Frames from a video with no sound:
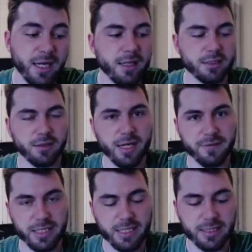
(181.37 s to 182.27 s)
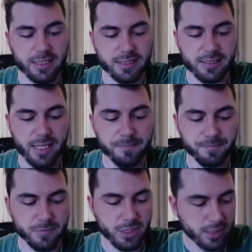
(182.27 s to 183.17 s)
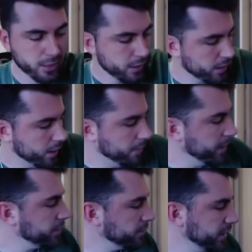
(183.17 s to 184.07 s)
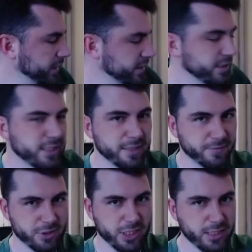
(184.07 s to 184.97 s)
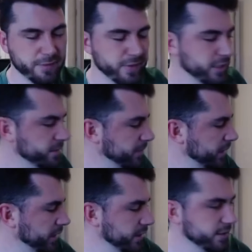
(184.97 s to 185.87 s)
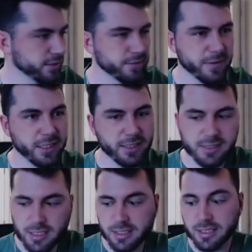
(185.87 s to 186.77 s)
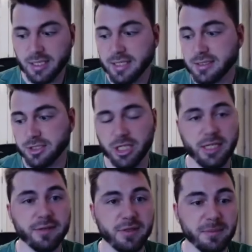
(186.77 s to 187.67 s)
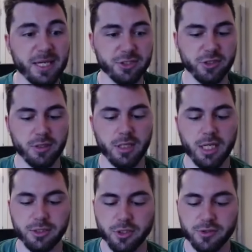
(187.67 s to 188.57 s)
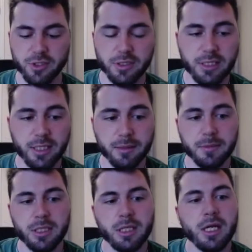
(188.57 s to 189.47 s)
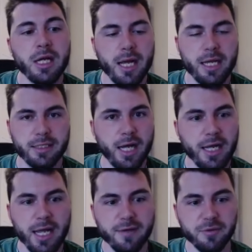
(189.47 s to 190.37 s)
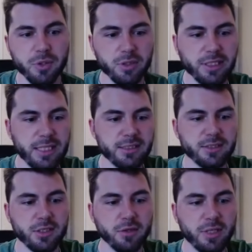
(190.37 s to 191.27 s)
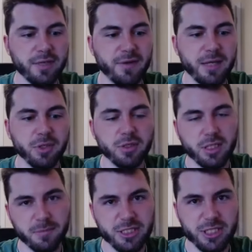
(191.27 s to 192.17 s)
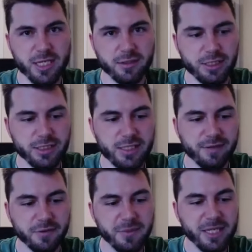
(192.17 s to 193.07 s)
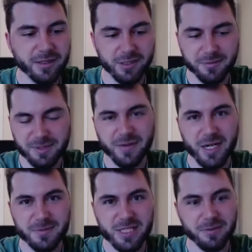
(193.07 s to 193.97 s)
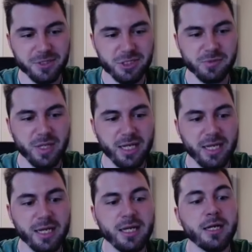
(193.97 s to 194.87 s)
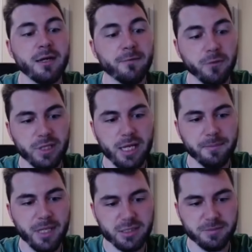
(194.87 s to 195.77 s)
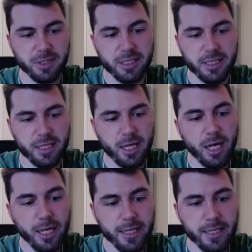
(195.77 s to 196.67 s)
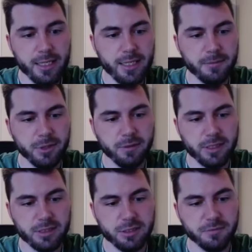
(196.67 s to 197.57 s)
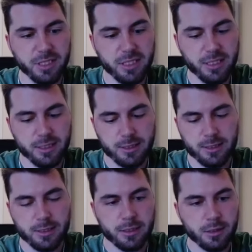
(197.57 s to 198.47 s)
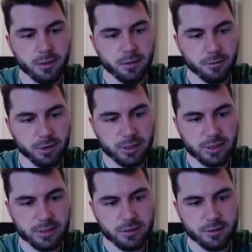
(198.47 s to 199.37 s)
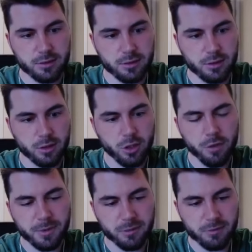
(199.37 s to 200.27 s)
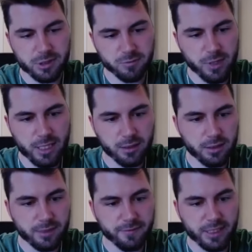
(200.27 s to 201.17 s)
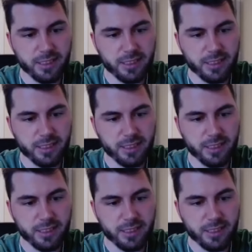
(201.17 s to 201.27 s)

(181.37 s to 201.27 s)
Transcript: holographic in this set. Um, I don't think it's the same for Shining Fates, but that is still a very good set, and there is a Shiny VMAX Char uh, Charizard in there. And I haven't pulled it yet, so if I pull it on my channel and it's not for me, I'm going to be very upset, which is why for that box break, I am going to be... Oh, goodness. Opening one as well, if I can